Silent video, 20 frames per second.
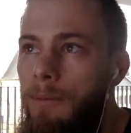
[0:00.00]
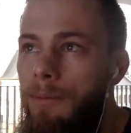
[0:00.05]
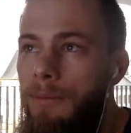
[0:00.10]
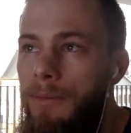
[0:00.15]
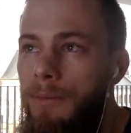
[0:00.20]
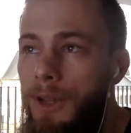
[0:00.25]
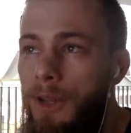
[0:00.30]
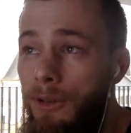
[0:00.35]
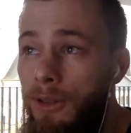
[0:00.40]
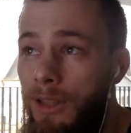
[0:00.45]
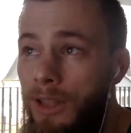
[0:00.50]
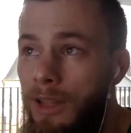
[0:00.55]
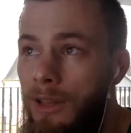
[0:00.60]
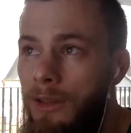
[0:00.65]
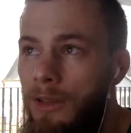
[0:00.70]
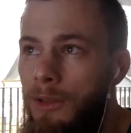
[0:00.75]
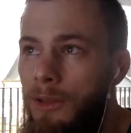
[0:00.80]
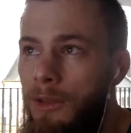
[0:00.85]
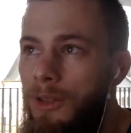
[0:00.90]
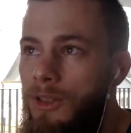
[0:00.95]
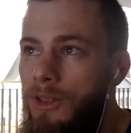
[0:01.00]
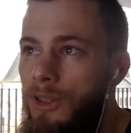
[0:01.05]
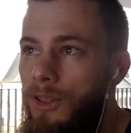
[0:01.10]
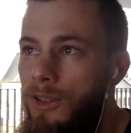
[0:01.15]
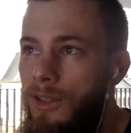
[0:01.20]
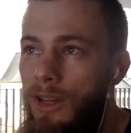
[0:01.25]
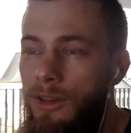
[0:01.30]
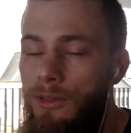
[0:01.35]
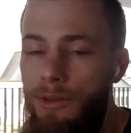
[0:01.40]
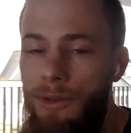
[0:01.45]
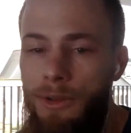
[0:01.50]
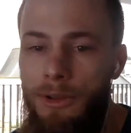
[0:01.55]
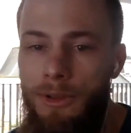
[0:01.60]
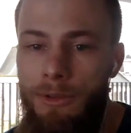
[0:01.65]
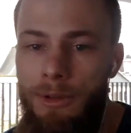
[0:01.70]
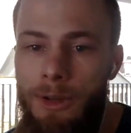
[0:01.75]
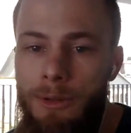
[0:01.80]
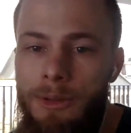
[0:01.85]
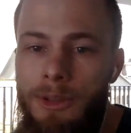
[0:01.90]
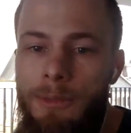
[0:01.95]
Currently, you will just get a
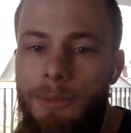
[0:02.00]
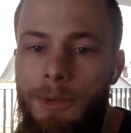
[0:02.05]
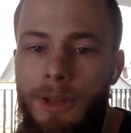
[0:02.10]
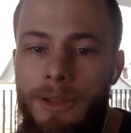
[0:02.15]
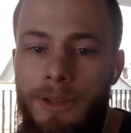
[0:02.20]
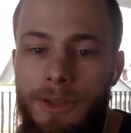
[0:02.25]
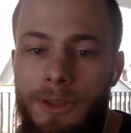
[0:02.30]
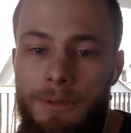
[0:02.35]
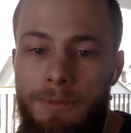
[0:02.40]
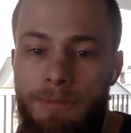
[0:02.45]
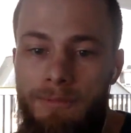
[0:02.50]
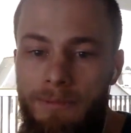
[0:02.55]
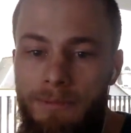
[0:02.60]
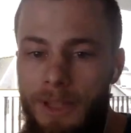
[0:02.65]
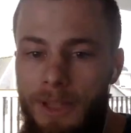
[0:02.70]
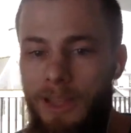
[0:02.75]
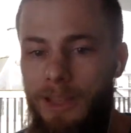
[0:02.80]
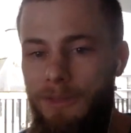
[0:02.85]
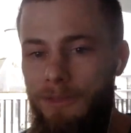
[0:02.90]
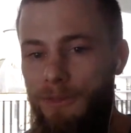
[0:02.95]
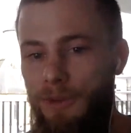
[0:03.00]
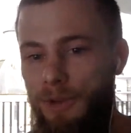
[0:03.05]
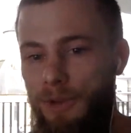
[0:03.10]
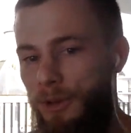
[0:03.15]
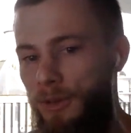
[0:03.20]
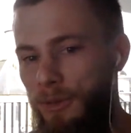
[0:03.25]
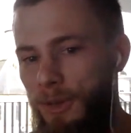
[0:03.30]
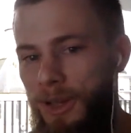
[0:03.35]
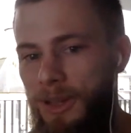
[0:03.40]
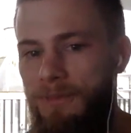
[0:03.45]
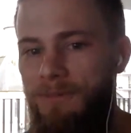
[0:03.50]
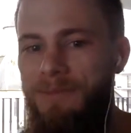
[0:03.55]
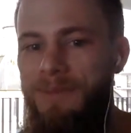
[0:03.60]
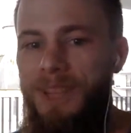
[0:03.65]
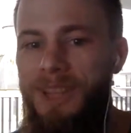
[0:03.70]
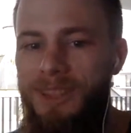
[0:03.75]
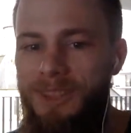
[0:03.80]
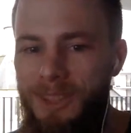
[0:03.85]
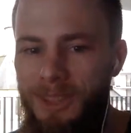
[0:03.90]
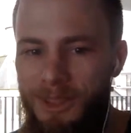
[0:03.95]
403 response, like 403,
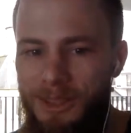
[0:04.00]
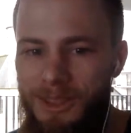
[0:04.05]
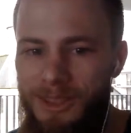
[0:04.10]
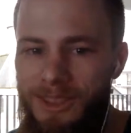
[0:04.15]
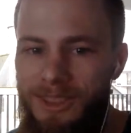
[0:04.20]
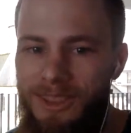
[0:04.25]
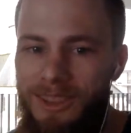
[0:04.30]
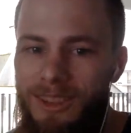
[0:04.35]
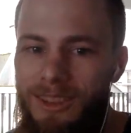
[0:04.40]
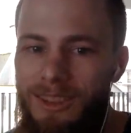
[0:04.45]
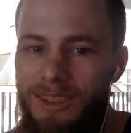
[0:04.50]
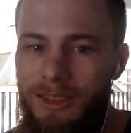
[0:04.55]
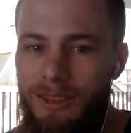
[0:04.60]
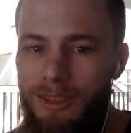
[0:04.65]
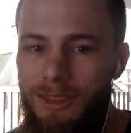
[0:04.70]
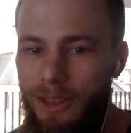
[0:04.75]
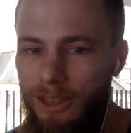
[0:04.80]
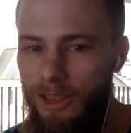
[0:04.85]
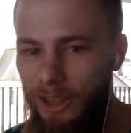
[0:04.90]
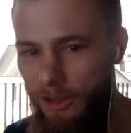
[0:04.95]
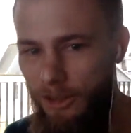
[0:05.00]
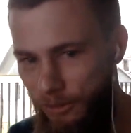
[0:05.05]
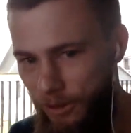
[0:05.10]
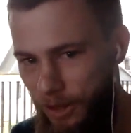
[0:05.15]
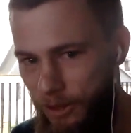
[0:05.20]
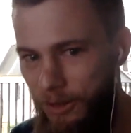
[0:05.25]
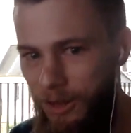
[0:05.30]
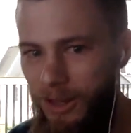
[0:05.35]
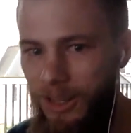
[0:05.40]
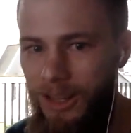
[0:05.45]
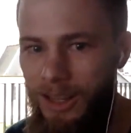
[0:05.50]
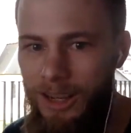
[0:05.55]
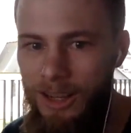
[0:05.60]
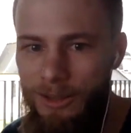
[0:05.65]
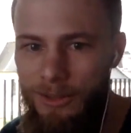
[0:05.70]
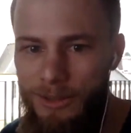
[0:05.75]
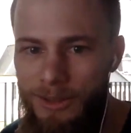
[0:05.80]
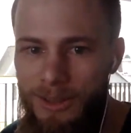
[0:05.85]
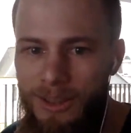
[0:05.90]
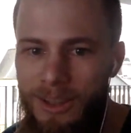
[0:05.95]
that's it. Good luck figuring it
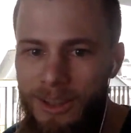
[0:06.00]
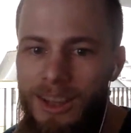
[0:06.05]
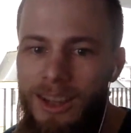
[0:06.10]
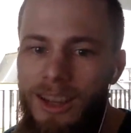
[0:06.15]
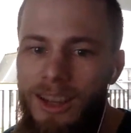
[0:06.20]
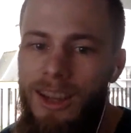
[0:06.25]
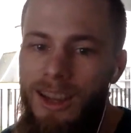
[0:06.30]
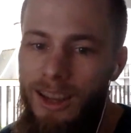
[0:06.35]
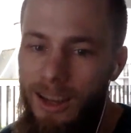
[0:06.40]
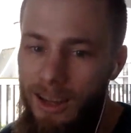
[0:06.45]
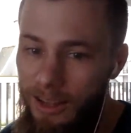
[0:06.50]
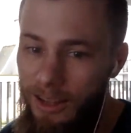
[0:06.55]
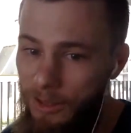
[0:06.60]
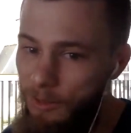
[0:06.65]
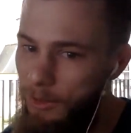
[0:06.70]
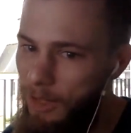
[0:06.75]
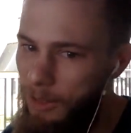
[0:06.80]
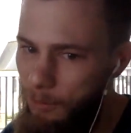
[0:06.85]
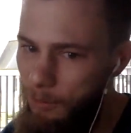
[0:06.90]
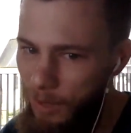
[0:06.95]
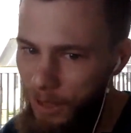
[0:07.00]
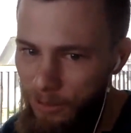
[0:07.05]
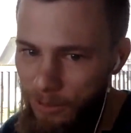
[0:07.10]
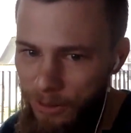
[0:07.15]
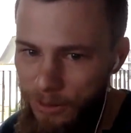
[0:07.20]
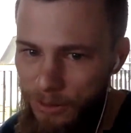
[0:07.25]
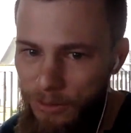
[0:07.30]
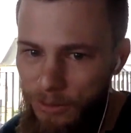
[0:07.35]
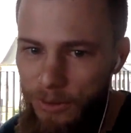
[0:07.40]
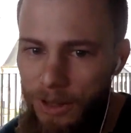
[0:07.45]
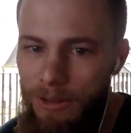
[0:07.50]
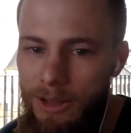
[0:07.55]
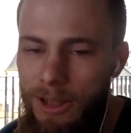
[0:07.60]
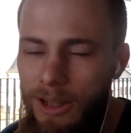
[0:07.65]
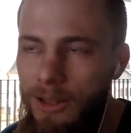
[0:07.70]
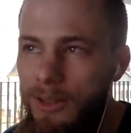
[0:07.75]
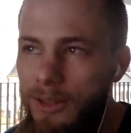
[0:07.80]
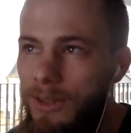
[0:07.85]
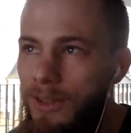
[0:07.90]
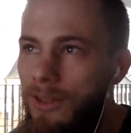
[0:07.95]
out. And it's really painful to figure
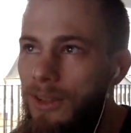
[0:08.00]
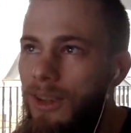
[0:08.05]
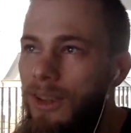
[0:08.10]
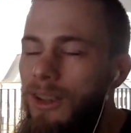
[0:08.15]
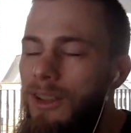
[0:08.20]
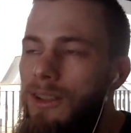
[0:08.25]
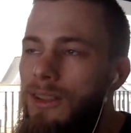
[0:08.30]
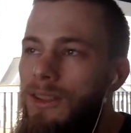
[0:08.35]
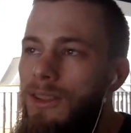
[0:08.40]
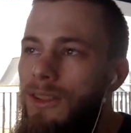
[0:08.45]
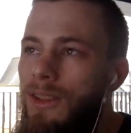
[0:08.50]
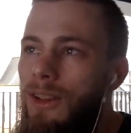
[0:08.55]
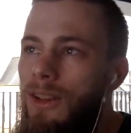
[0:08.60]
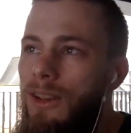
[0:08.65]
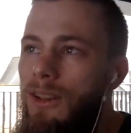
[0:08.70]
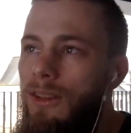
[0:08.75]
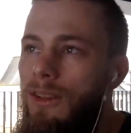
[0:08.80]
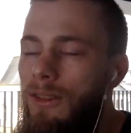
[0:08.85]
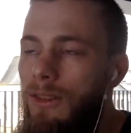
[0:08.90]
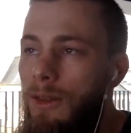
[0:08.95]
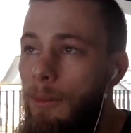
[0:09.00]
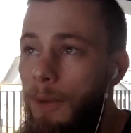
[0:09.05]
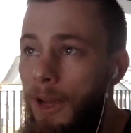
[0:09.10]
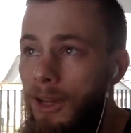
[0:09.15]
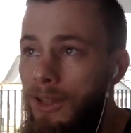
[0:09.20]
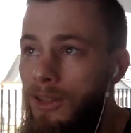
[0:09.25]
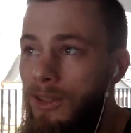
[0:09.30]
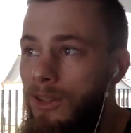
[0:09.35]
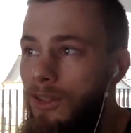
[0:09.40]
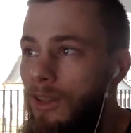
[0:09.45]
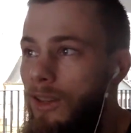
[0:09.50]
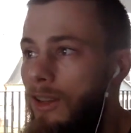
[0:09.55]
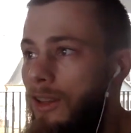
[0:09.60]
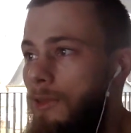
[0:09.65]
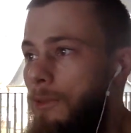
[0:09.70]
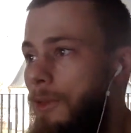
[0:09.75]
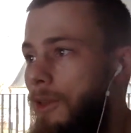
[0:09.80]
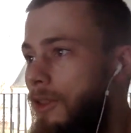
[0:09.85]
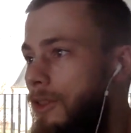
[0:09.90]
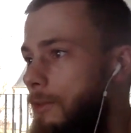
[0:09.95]
out. And the patch that
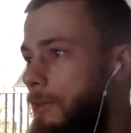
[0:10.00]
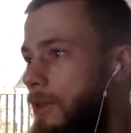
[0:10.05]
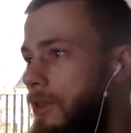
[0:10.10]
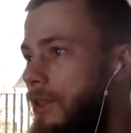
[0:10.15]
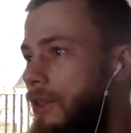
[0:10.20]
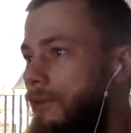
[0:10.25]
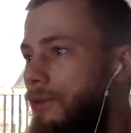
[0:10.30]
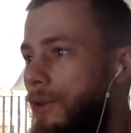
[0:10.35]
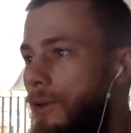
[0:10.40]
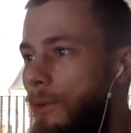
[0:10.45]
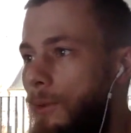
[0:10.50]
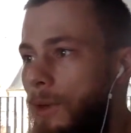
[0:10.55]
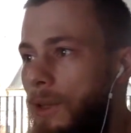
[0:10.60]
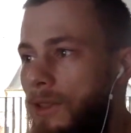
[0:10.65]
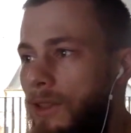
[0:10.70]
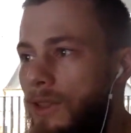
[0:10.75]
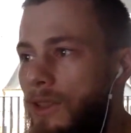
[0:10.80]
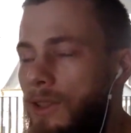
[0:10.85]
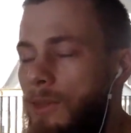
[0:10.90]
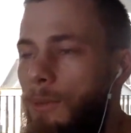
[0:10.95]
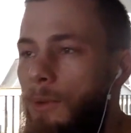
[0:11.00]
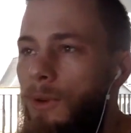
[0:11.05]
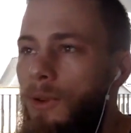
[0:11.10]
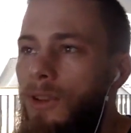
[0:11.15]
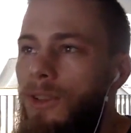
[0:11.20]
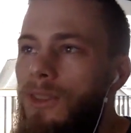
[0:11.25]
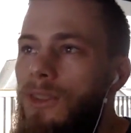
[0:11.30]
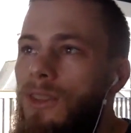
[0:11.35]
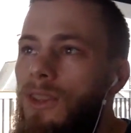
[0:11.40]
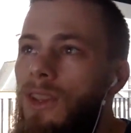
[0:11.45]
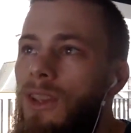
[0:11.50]
has been RTBC for weeks at this point,